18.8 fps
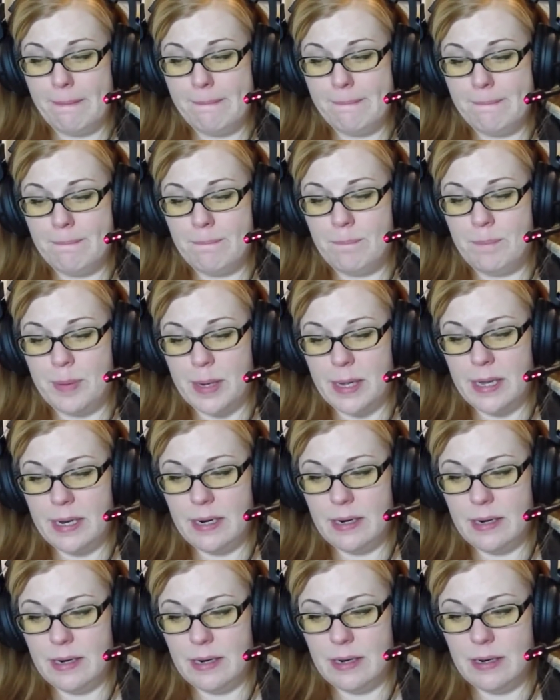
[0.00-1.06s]

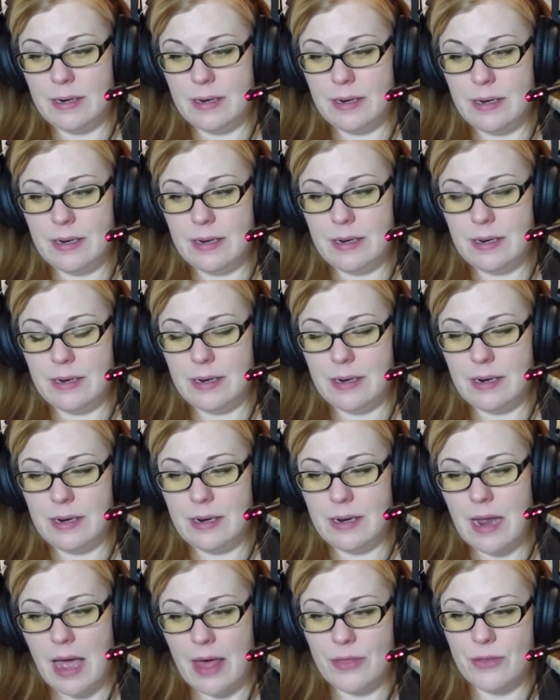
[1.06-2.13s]
But
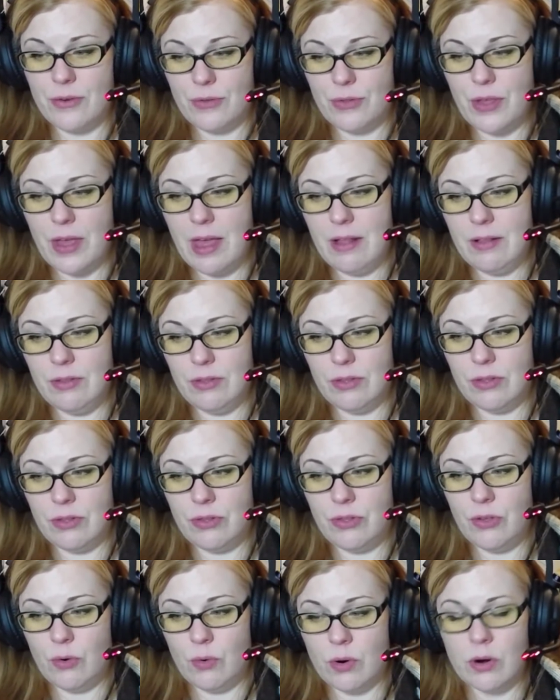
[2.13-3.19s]
other than
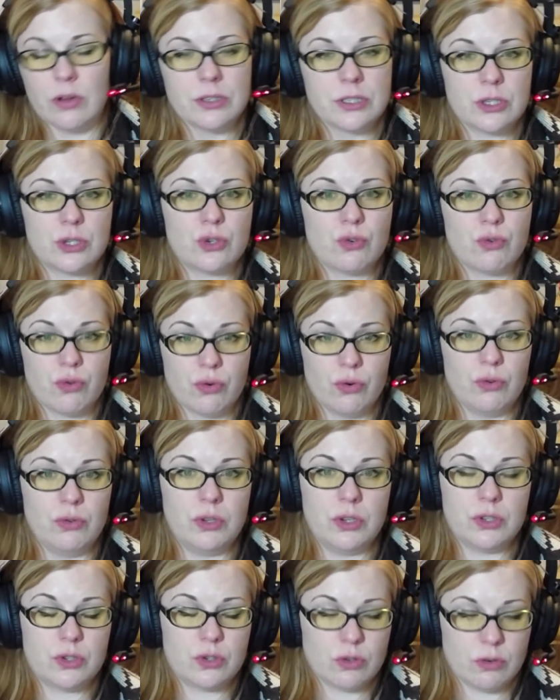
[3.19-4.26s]
the world is
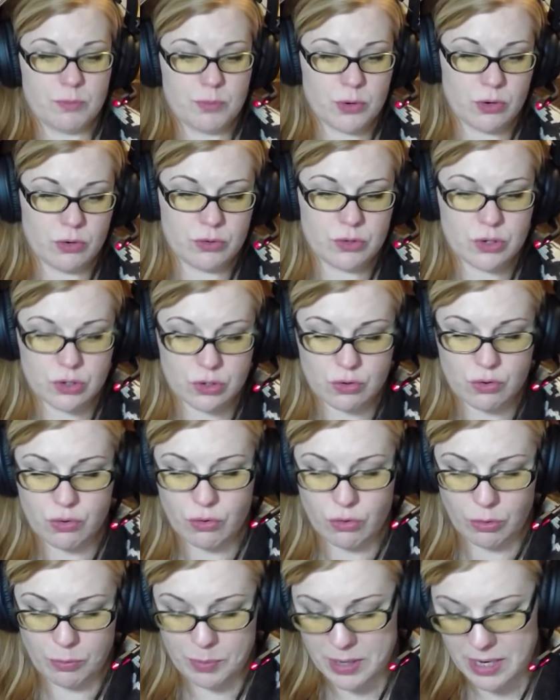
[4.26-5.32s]
cruel and so it produces
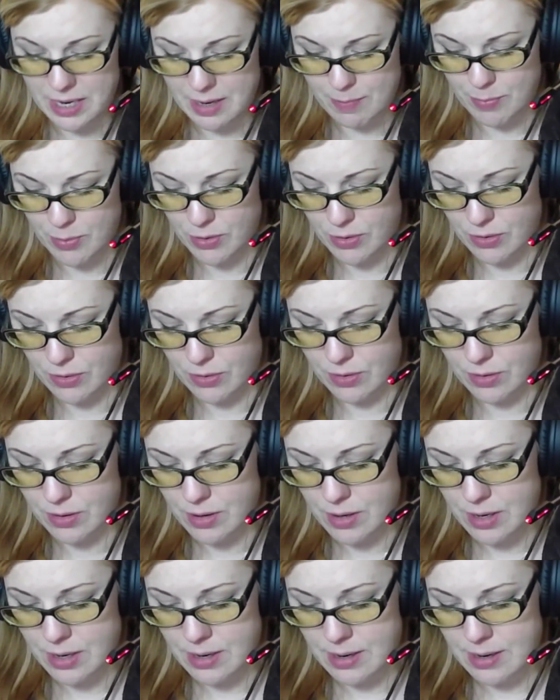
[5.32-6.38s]
cruel people,
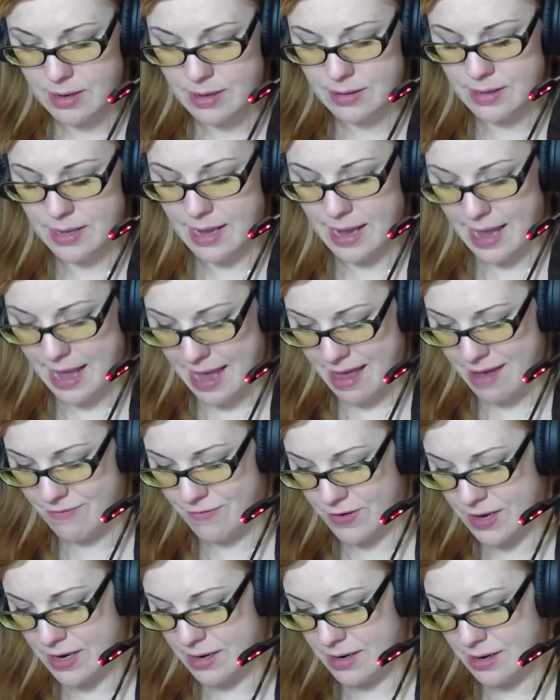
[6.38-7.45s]
they
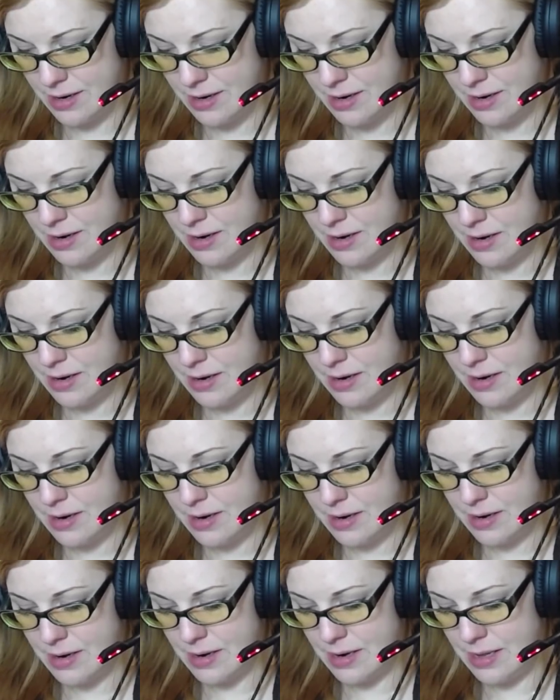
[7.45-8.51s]
haven't
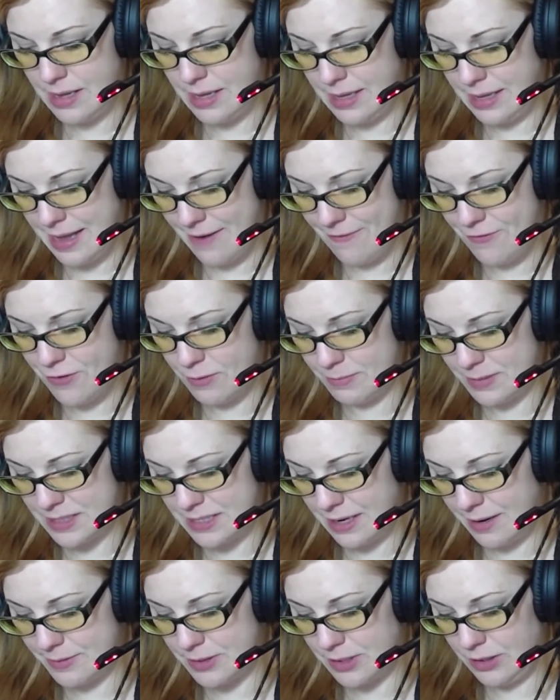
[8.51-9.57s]
left
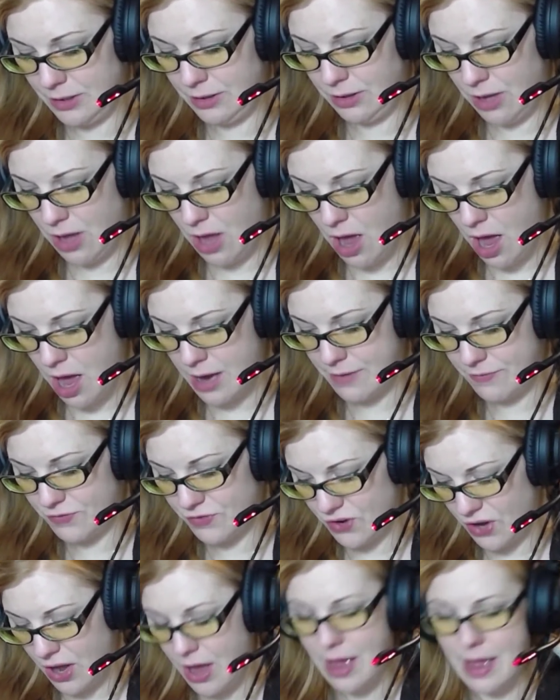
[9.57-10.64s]
themselves a lot of
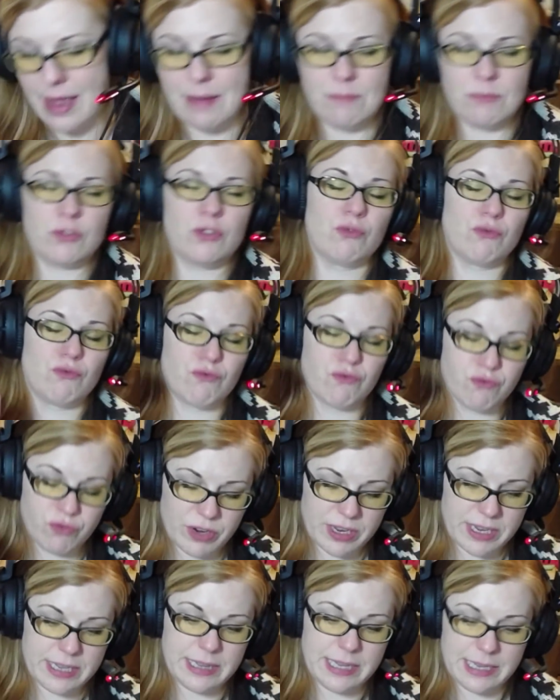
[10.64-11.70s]
time to
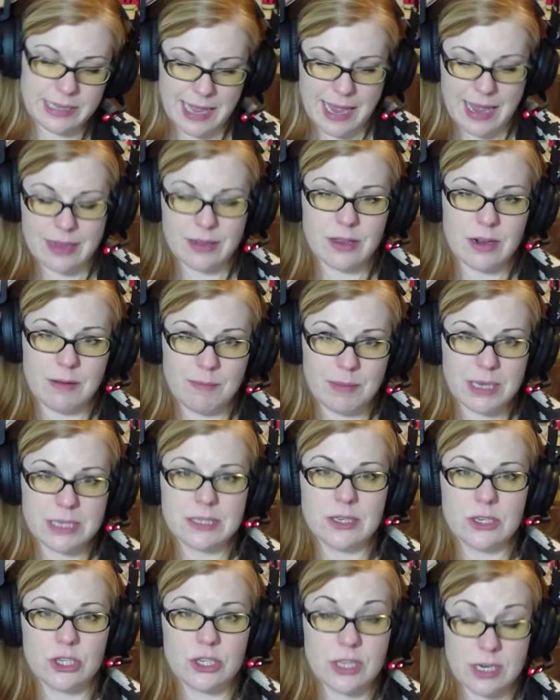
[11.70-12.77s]
really land on a
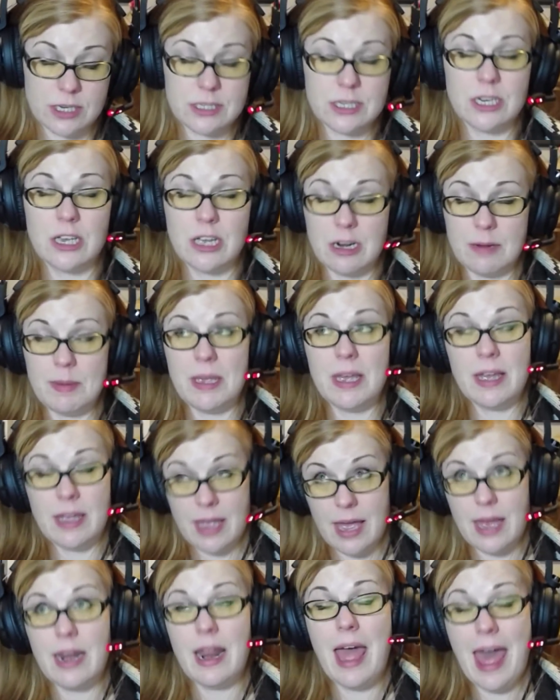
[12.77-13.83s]
message that isn't going to be,
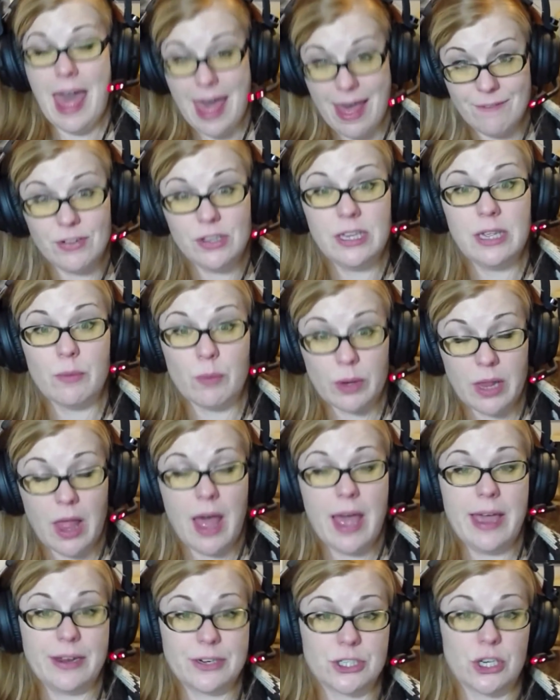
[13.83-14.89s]
again, heavily
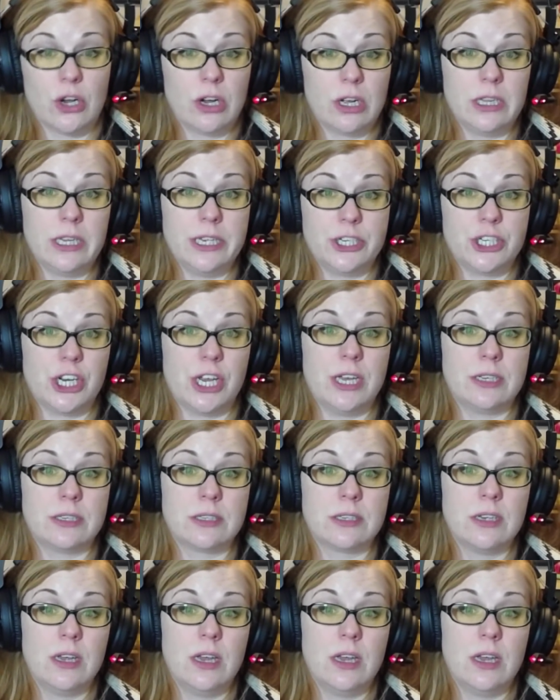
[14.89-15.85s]
reliant on cliches.